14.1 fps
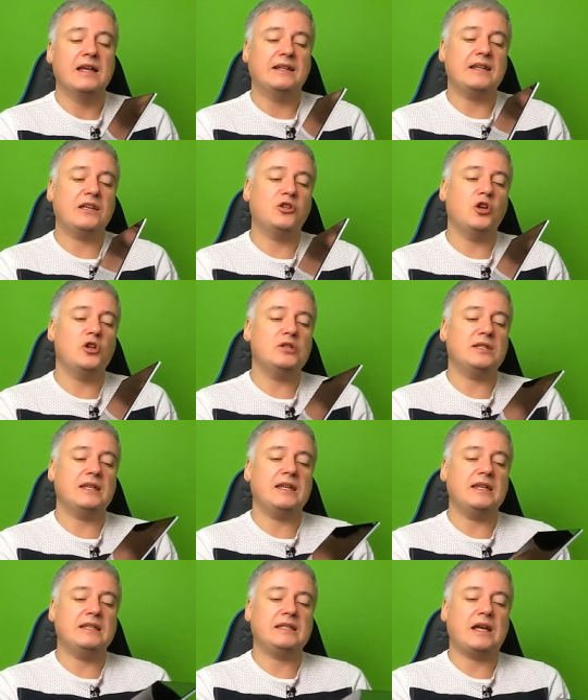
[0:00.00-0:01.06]
They're good
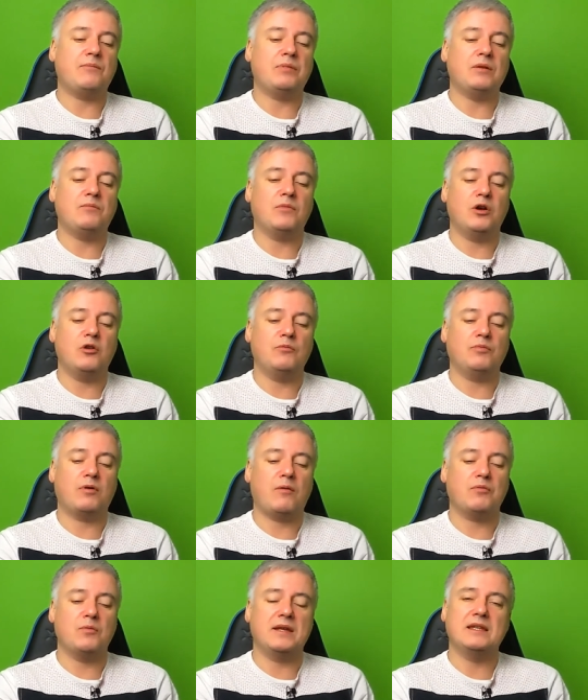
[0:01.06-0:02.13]
in tablet mode.
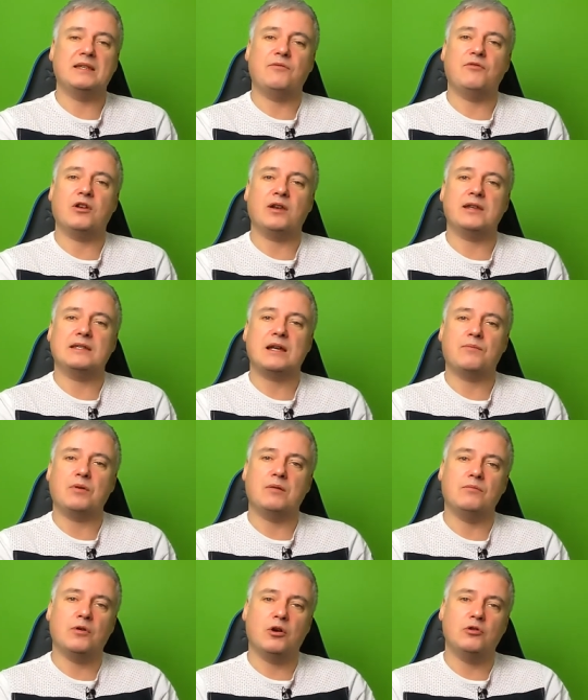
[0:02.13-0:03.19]
Problem is, if you got it in
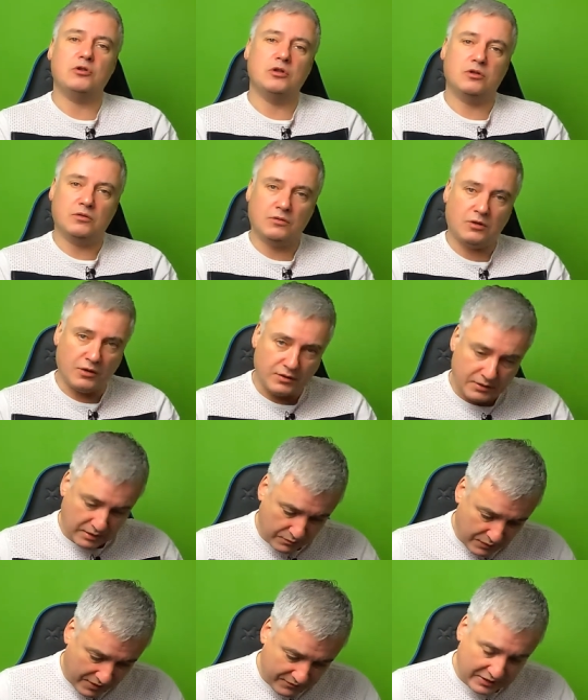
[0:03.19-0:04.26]
tablet mode, you'd
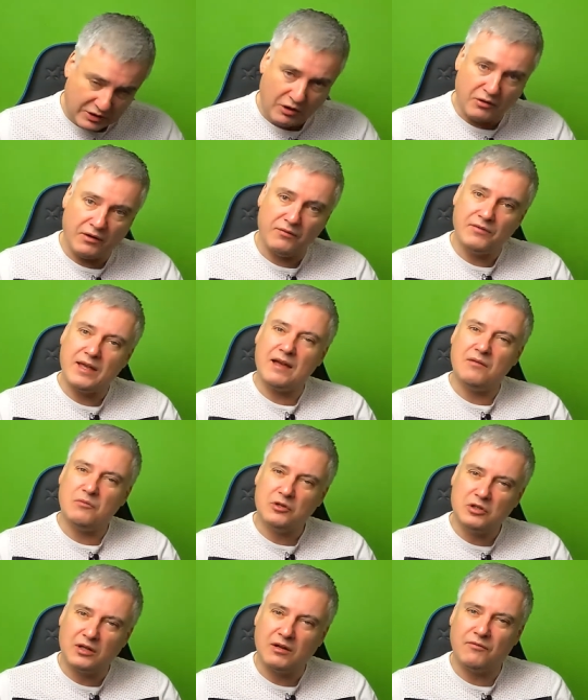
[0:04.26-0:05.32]
constantly be having to go like that,
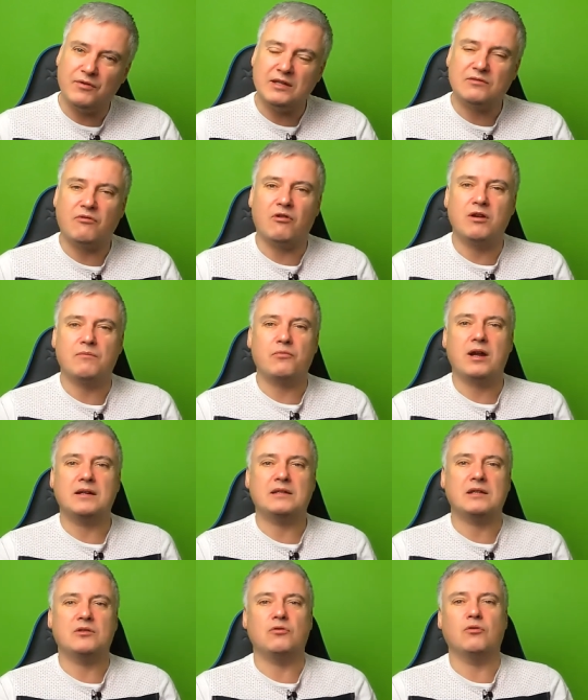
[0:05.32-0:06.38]
which I don't think is very
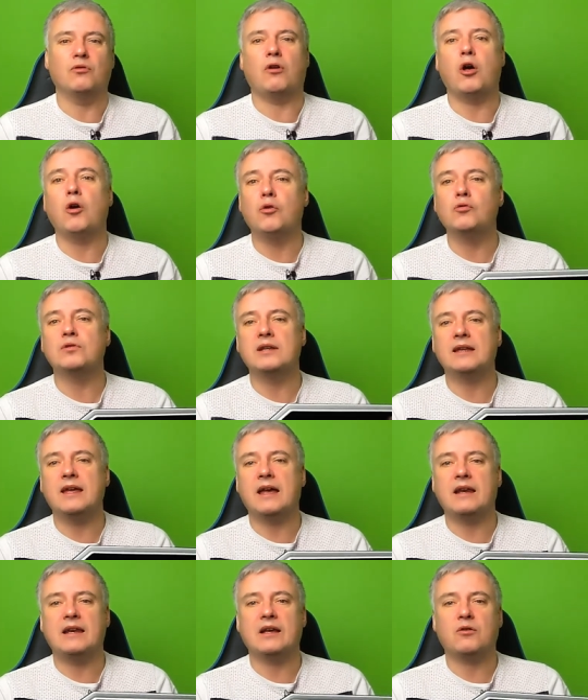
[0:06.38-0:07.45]
practical, or holding
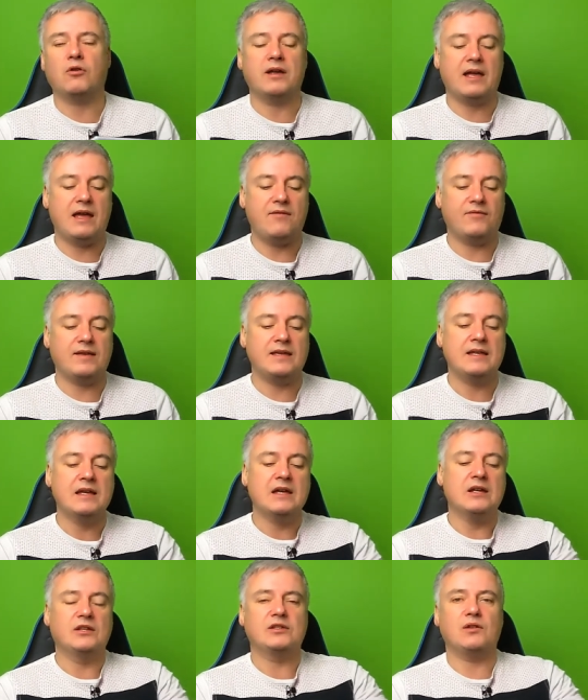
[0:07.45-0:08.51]
it, and they're quite heavy.
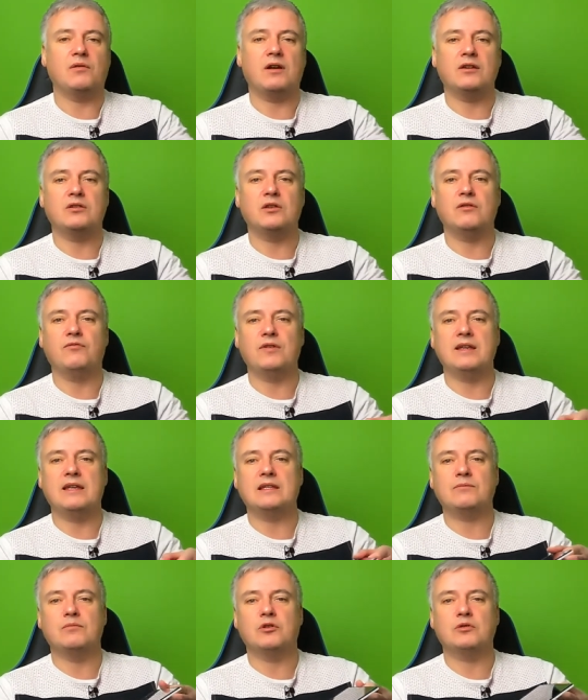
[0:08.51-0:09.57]
So I do think
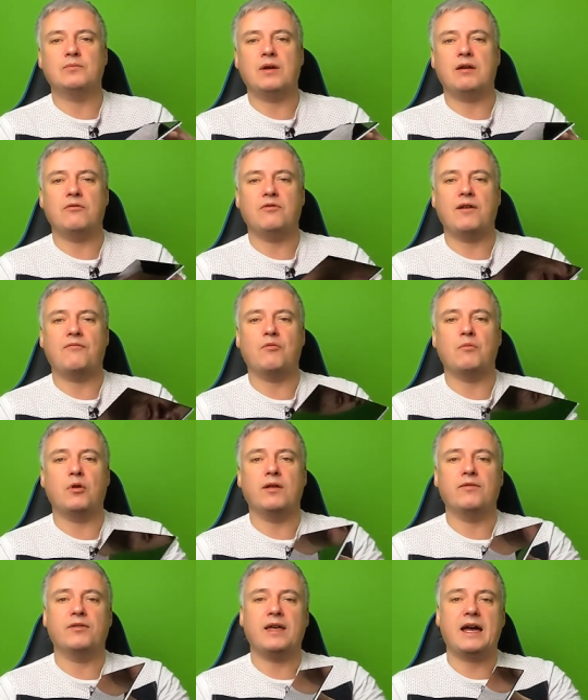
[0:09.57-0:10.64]
it's much better if you have them
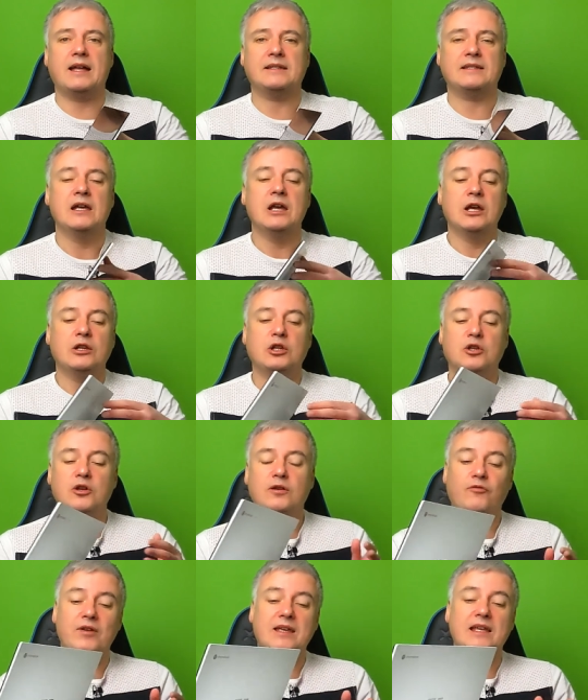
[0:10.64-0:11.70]
like that. The
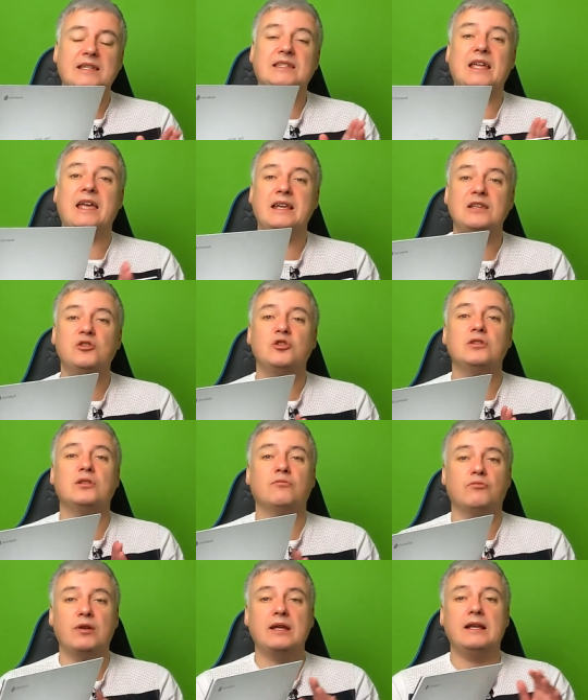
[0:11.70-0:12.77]
good thing is the hinges are
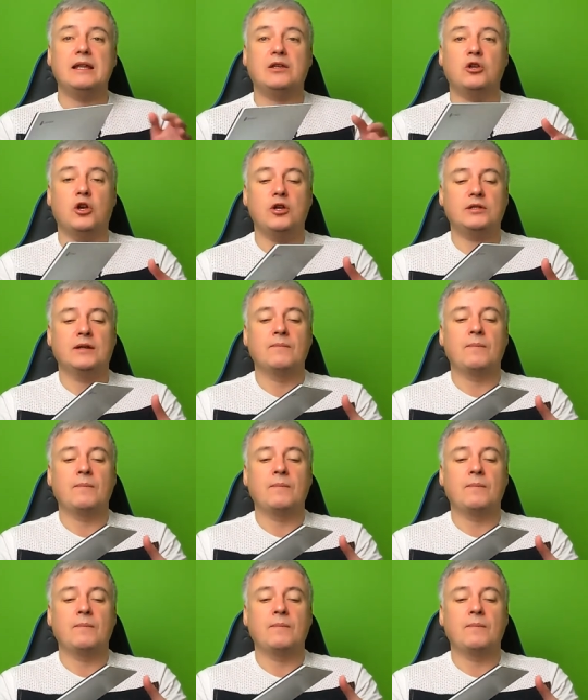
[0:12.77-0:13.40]
really good.